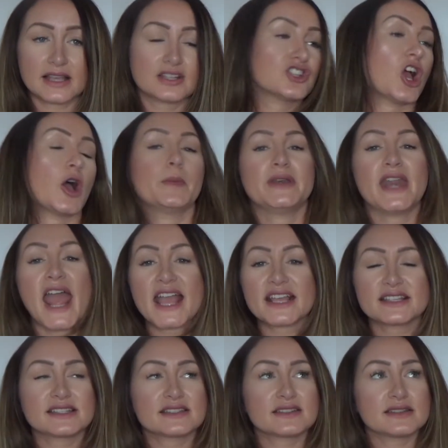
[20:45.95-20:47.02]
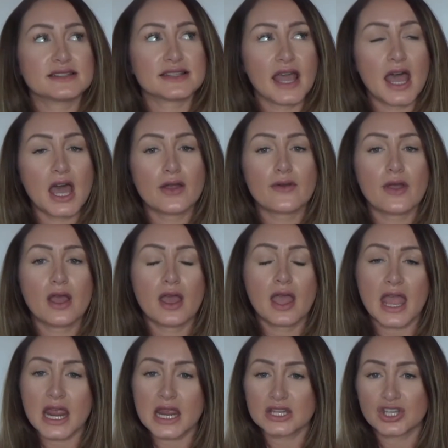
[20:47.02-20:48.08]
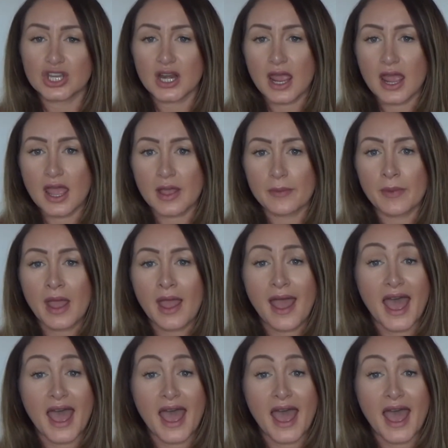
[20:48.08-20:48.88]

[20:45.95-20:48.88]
I shop Next, Zara, H&M,